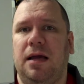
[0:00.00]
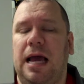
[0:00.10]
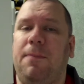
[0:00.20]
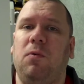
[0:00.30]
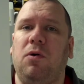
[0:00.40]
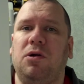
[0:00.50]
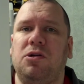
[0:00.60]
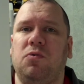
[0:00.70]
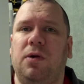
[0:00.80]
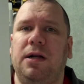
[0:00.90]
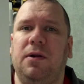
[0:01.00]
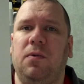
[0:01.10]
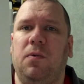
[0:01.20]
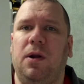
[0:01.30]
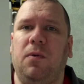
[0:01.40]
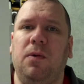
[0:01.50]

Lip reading: AppleWorks what it